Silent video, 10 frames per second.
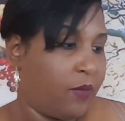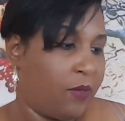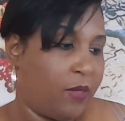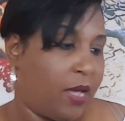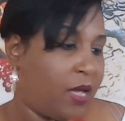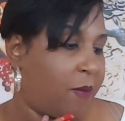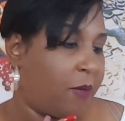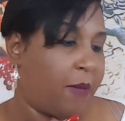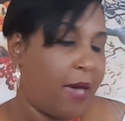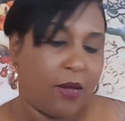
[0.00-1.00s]
They're
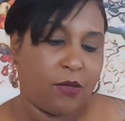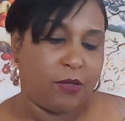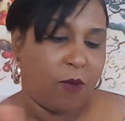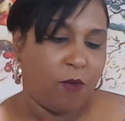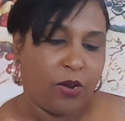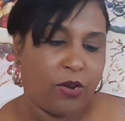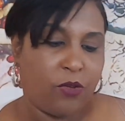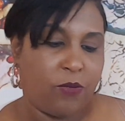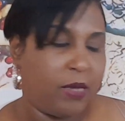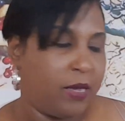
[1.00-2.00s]
coming back because they want a new
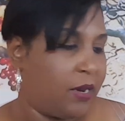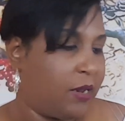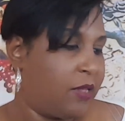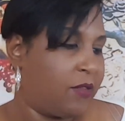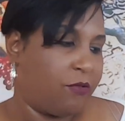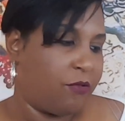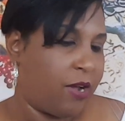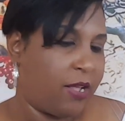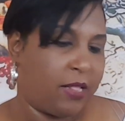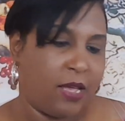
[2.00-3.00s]
beginning. It's
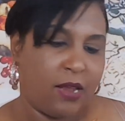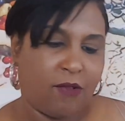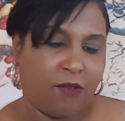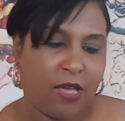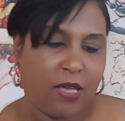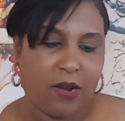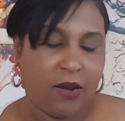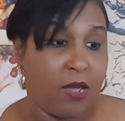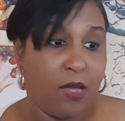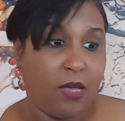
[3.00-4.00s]
right there and right here.
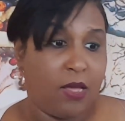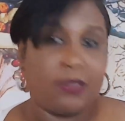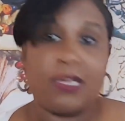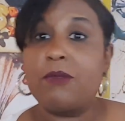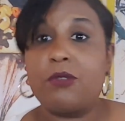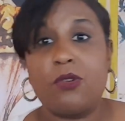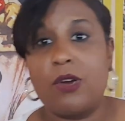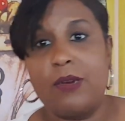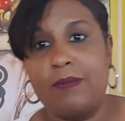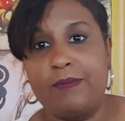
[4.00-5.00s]
Same
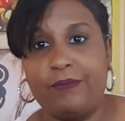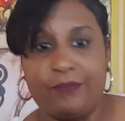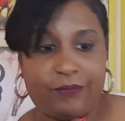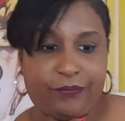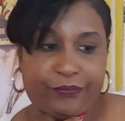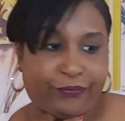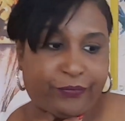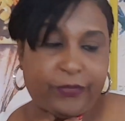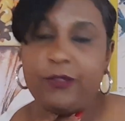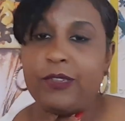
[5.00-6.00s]
story.
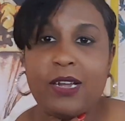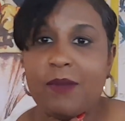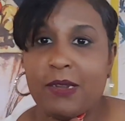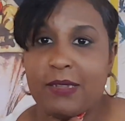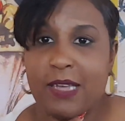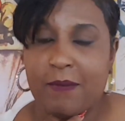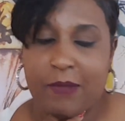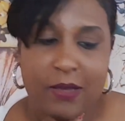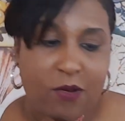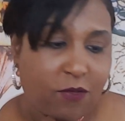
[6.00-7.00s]
It was telling me the same
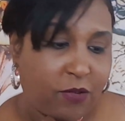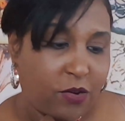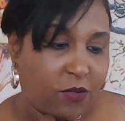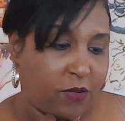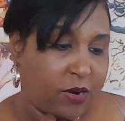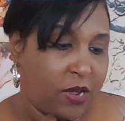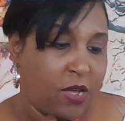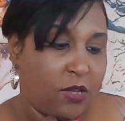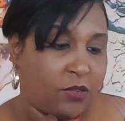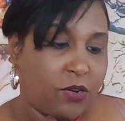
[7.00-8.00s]
thing over and over.
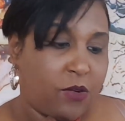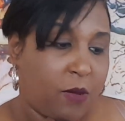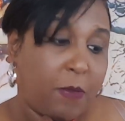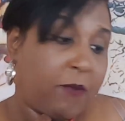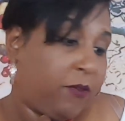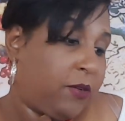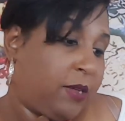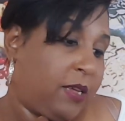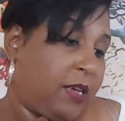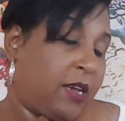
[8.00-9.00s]
So, I mean,
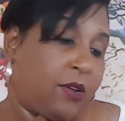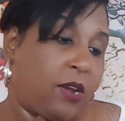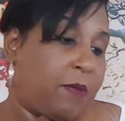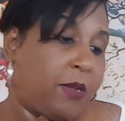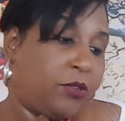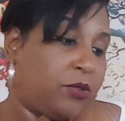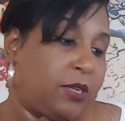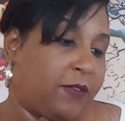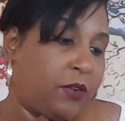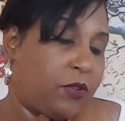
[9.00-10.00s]
it could have been two
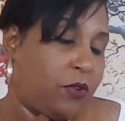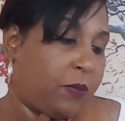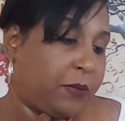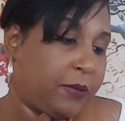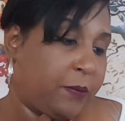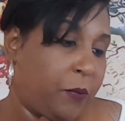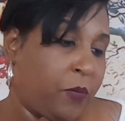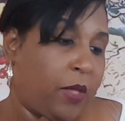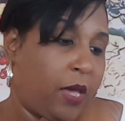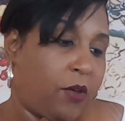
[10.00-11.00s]
different groups.
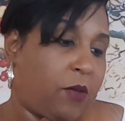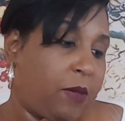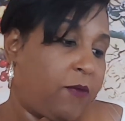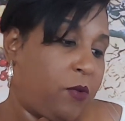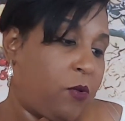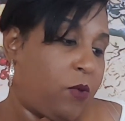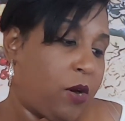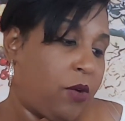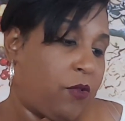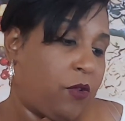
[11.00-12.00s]
It could be for
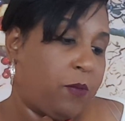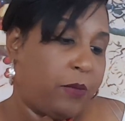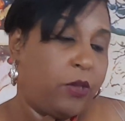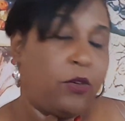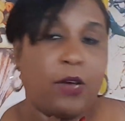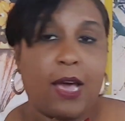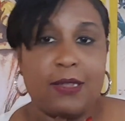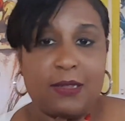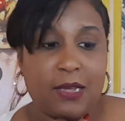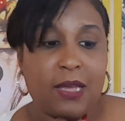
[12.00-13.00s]
one group, you
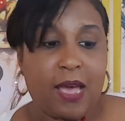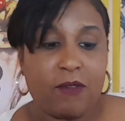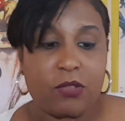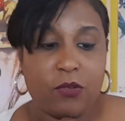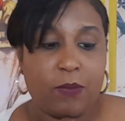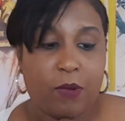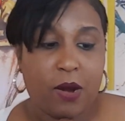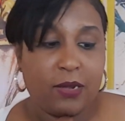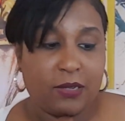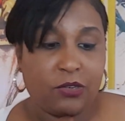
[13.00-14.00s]
guys did have a
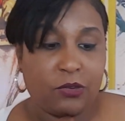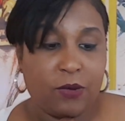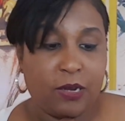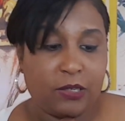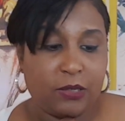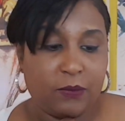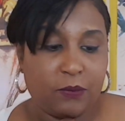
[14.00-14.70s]
three-party situation.